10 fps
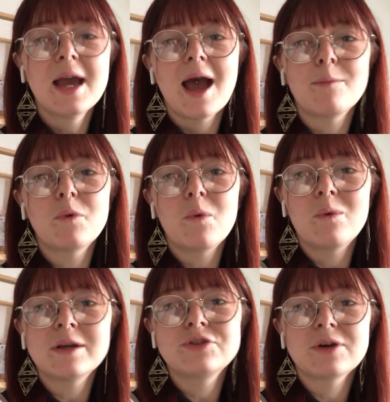and will
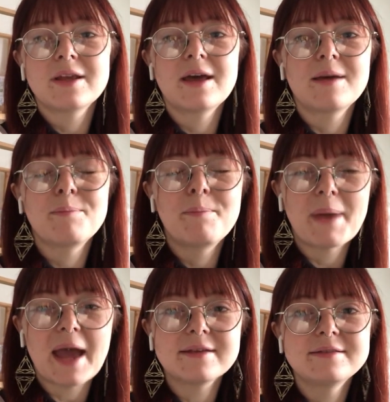always try their
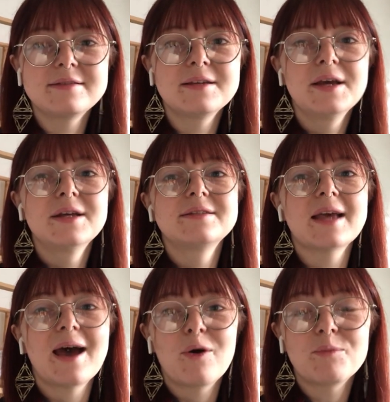best to
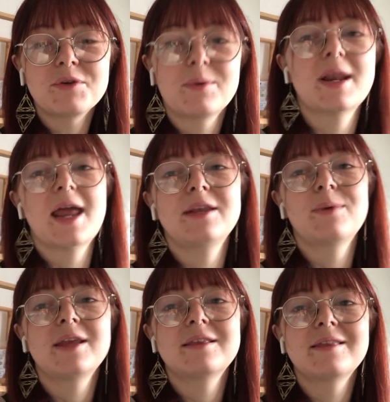help you in any
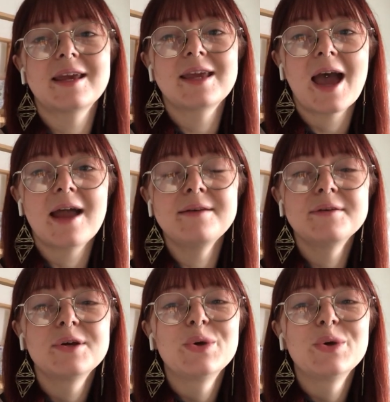way that they can.